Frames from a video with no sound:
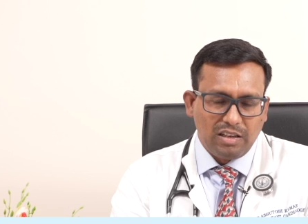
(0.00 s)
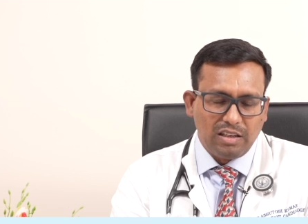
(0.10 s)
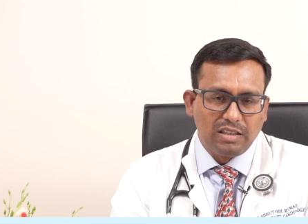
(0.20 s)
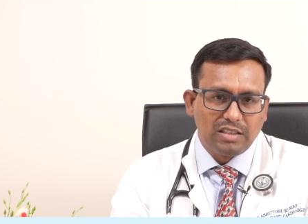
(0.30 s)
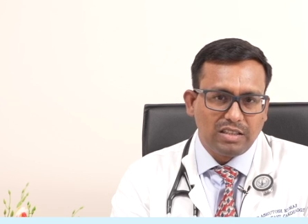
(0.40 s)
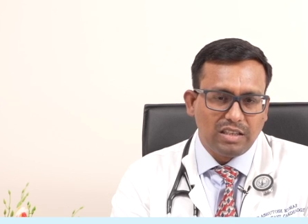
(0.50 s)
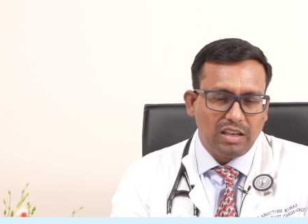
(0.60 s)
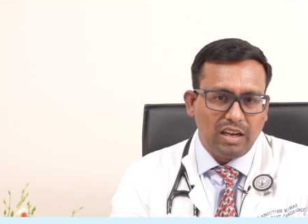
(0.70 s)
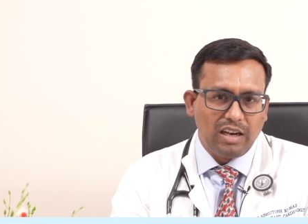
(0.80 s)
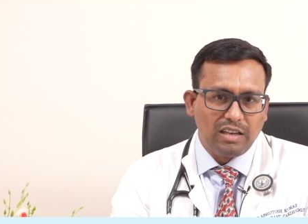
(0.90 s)

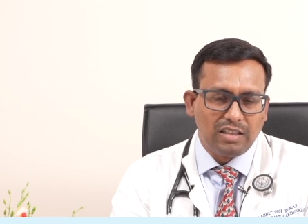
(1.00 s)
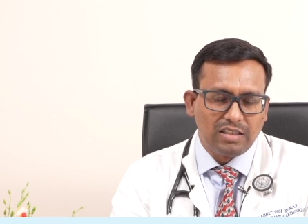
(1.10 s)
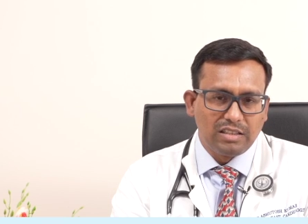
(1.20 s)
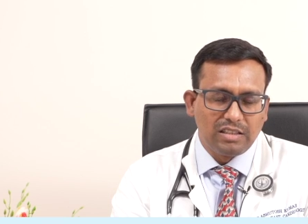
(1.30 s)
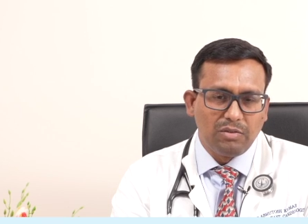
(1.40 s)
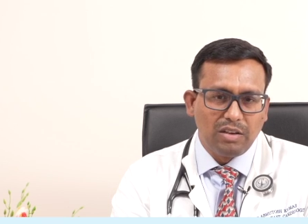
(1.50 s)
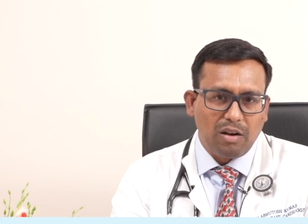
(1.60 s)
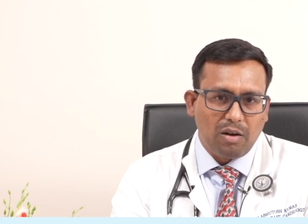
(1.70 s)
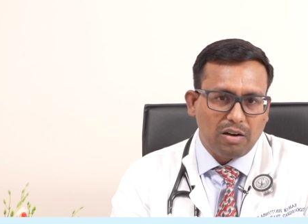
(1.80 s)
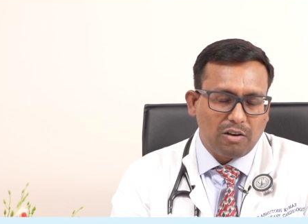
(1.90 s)
industry, and this is giving a
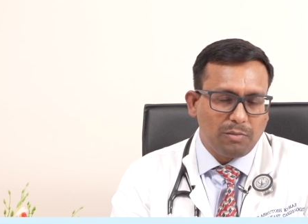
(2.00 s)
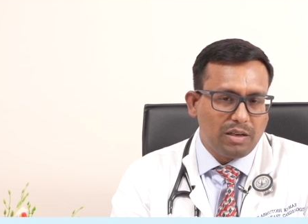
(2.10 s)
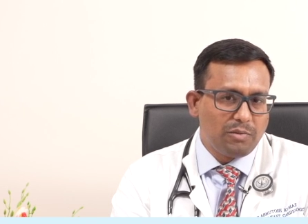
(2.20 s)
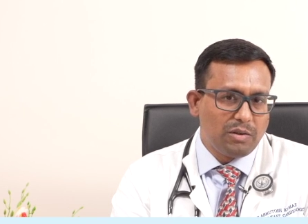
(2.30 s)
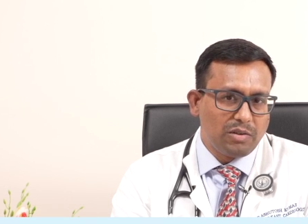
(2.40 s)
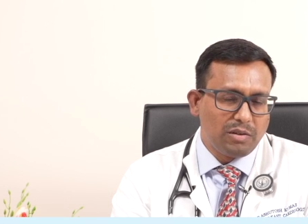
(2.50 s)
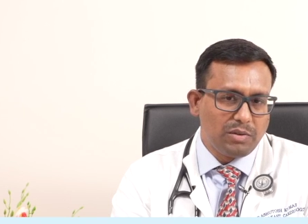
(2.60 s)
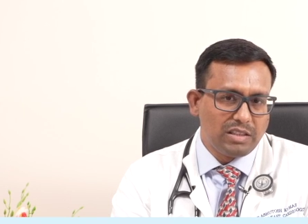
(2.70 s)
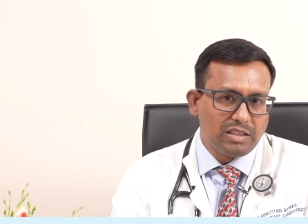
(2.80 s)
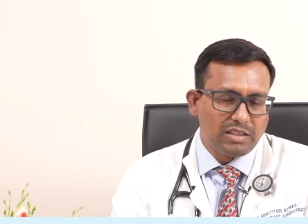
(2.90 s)
lot of benefit for the
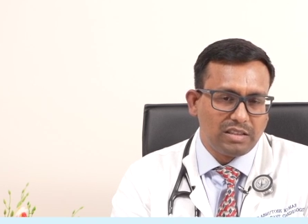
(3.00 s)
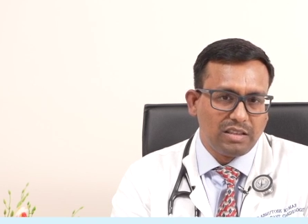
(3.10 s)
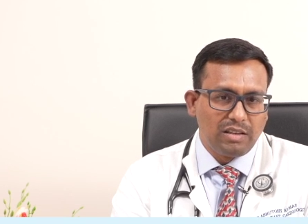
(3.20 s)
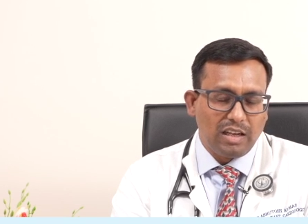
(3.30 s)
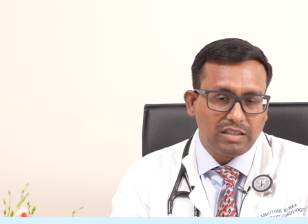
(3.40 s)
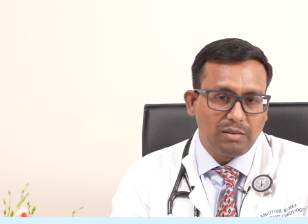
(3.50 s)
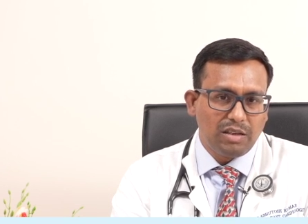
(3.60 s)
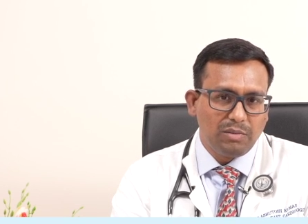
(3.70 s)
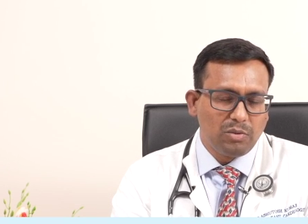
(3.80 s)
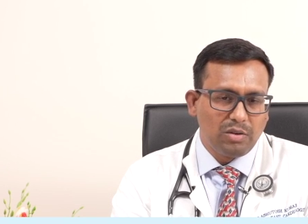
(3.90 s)
patients. And
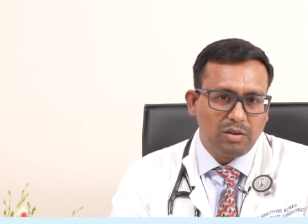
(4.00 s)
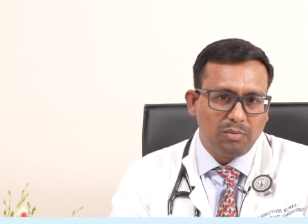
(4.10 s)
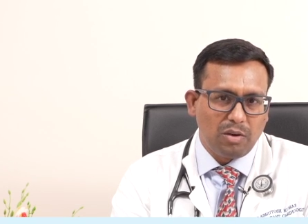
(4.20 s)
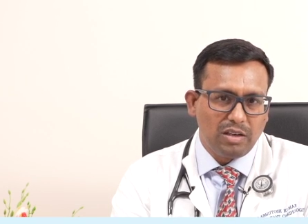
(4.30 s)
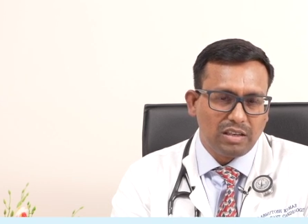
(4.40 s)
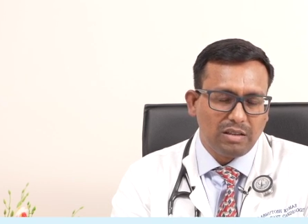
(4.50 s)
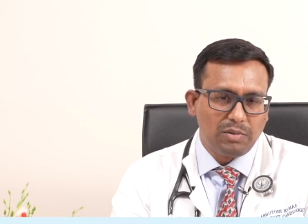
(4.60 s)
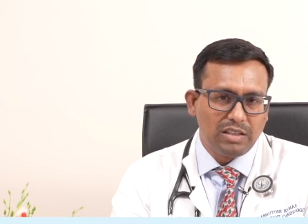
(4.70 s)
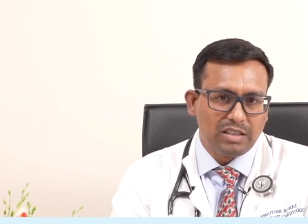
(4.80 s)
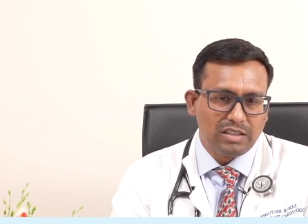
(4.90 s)
sometimes you can monitor the
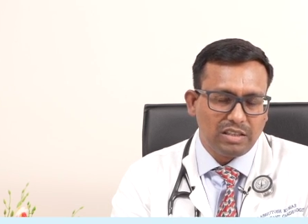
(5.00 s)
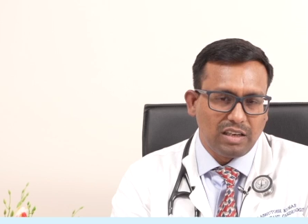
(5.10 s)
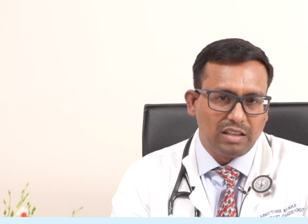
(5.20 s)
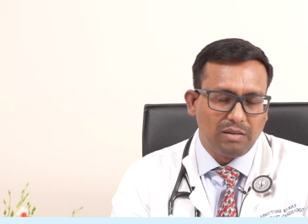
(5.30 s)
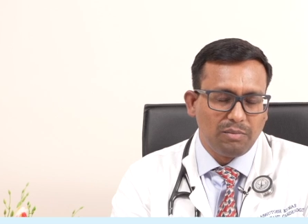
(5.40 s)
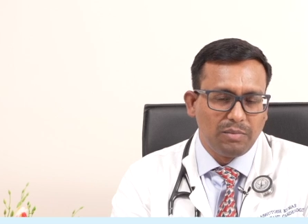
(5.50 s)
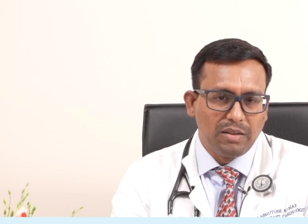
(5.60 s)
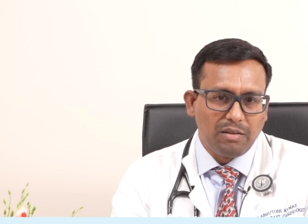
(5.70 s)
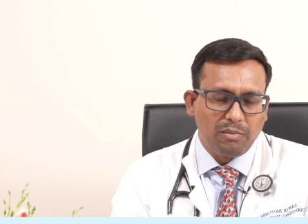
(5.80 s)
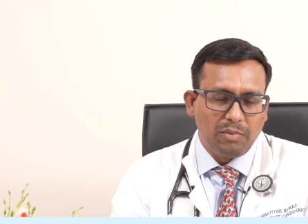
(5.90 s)
patient's rhythm
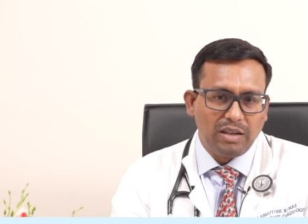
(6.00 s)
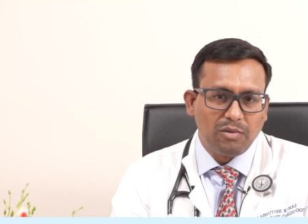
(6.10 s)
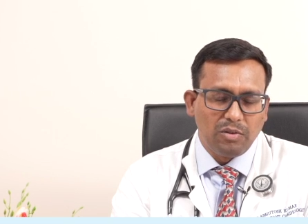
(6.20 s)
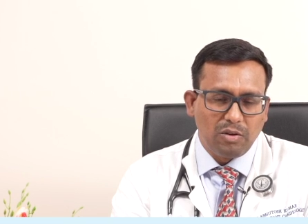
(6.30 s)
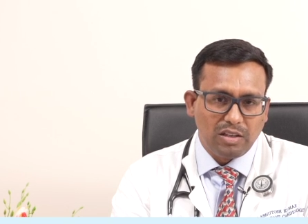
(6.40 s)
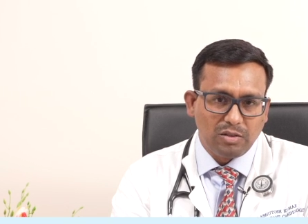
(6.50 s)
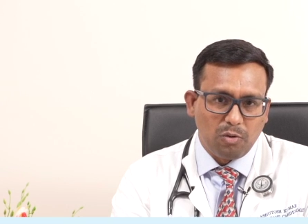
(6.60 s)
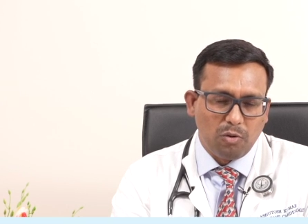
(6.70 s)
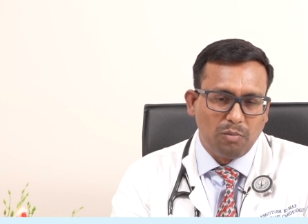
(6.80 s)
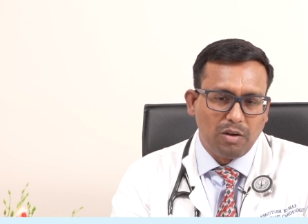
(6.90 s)
by we call as a
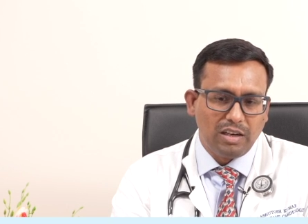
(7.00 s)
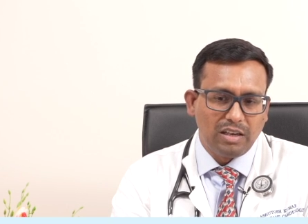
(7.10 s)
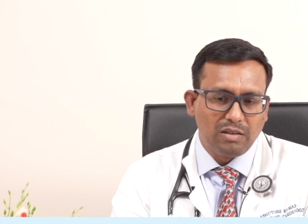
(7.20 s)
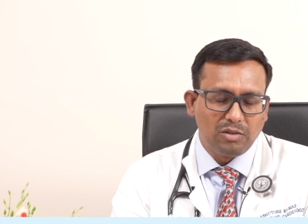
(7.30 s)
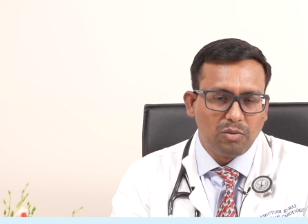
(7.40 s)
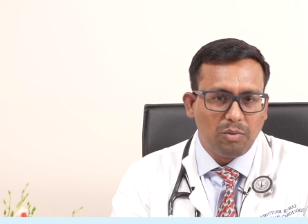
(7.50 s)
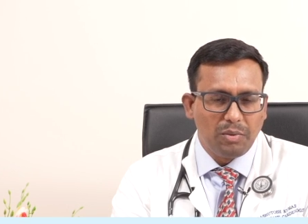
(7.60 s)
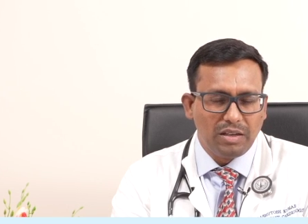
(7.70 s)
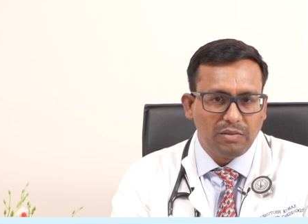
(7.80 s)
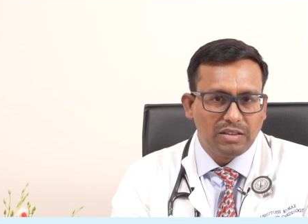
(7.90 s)
home monitoring. You will
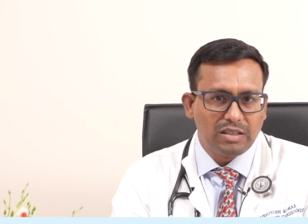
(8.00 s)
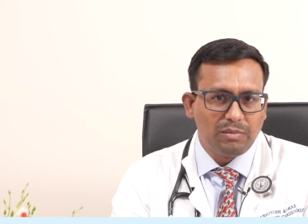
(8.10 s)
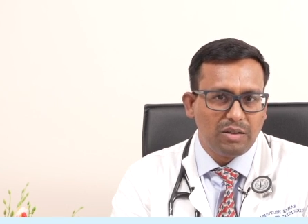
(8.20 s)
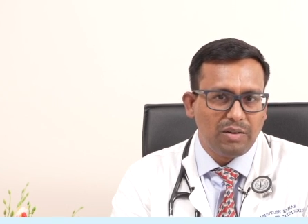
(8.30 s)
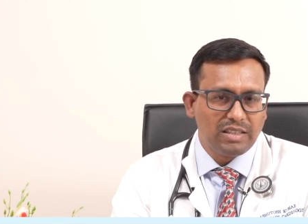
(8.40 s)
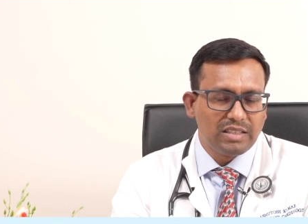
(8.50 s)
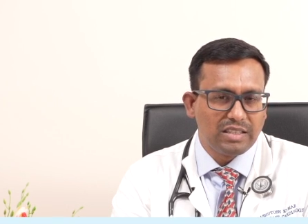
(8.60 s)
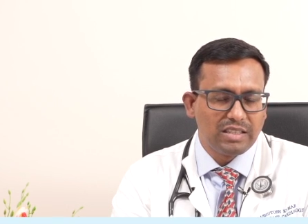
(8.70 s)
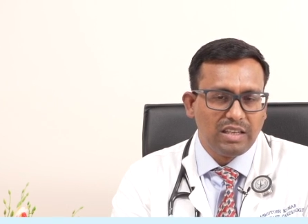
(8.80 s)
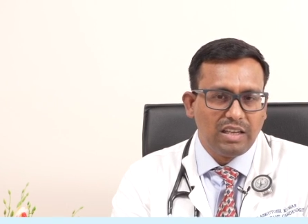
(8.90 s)
be given some
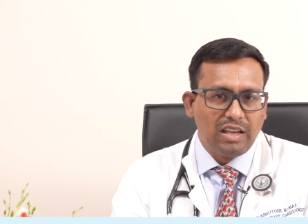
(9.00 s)
devices,